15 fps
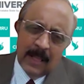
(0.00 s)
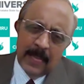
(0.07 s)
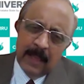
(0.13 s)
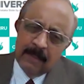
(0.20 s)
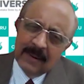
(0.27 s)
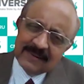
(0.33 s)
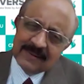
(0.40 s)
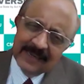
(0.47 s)

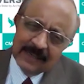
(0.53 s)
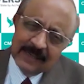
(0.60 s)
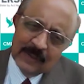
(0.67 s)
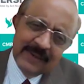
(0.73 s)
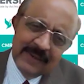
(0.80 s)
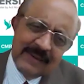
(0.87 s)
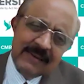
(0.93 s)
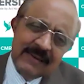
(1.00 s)
they will see
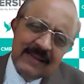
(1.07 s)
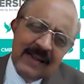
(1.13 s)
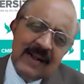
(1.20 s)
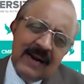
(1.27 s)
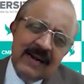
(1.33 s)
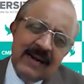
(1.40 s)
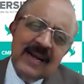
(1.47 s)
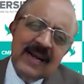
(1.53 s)
to it that
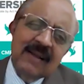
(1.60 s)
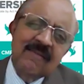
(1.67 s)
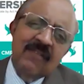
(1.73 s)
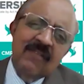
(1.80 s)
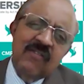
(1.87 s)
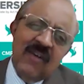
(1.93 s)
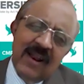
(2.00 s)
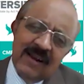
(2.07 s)
the country
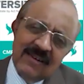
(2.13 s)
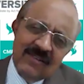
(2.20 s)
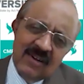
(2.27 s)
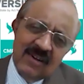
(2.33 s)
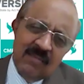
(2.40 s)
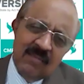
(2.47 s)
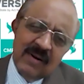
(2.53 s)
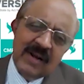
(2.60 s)
will
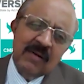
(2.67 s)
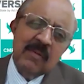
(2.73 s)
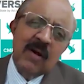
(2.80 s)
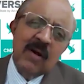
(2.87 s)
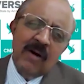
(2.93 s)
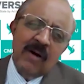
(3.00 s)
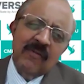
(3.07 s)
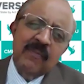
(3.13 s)
flourish, but it
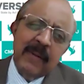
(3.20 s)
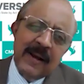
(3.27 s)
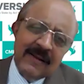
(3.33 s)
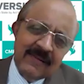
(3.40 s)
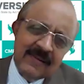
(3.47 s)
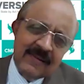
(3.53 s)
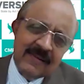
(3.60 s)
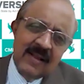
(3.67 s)
will not
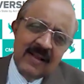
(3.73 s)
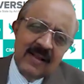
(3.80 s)
perish.